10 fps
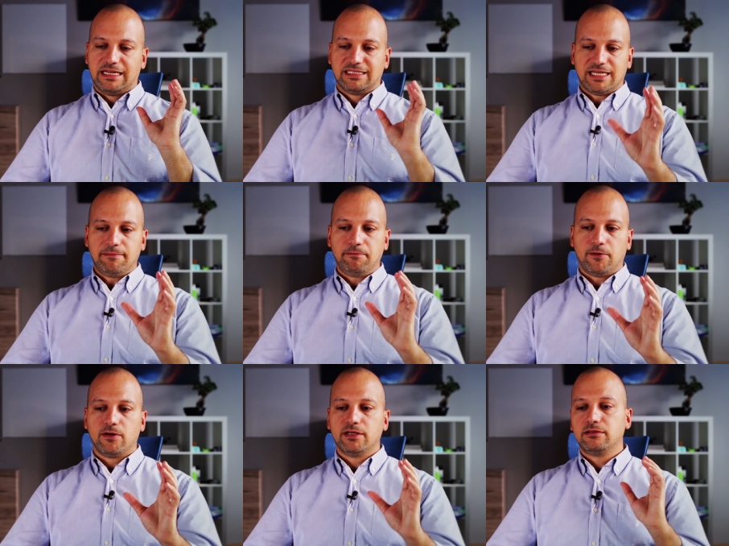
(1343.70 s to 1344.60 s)
at some
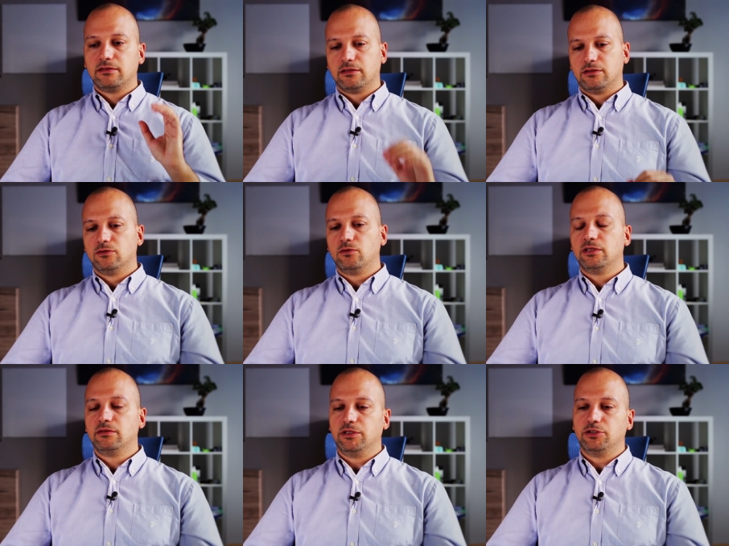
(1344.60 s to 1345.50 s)
point
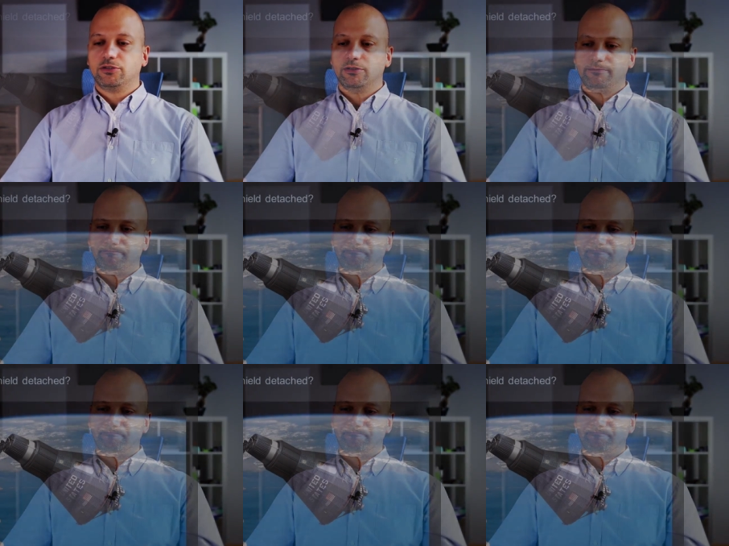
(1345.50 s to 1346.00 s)
during the mission,